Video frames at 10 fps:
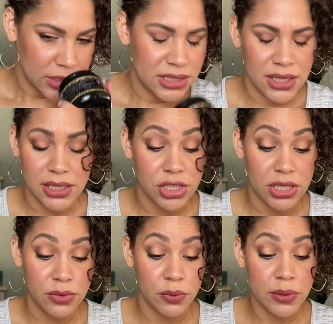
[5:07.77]

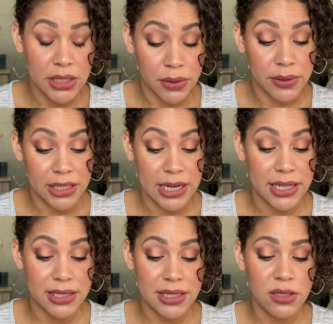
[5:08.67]
Delicious, really, really
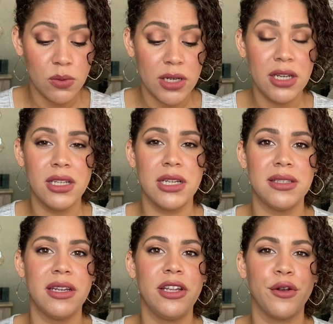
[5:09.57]
nice. This one
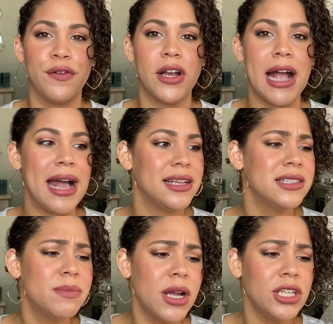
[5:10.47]
doesn't interfere
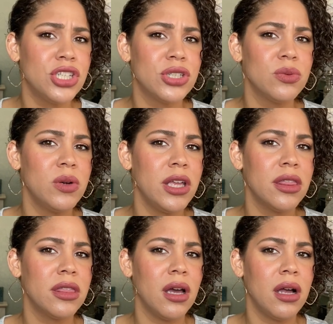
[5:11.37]
as much
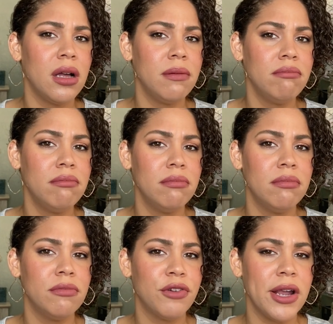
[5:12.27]
with
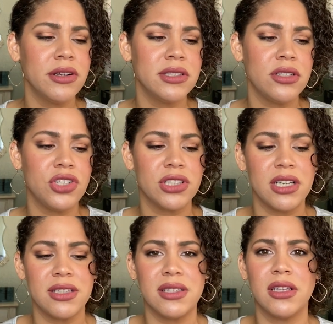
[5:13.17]
fragrances just
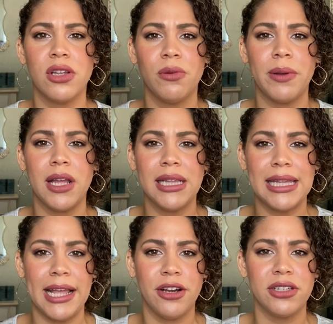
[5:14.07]
because it's a little bit
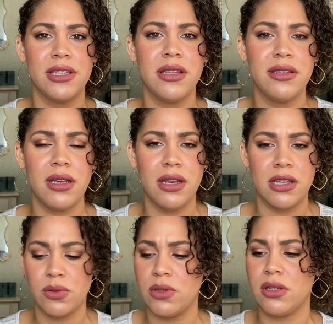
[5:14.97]
lighter scented.
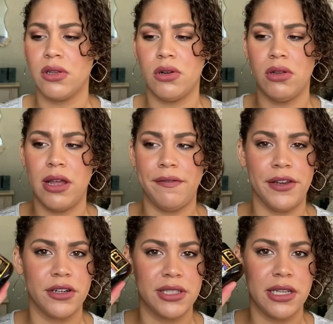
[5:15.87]
This one's a little
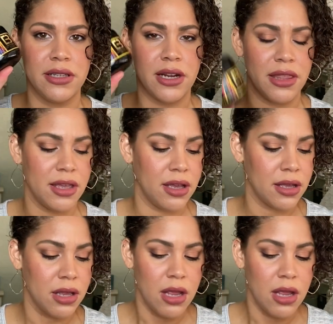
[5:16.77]
heavier scented, I think.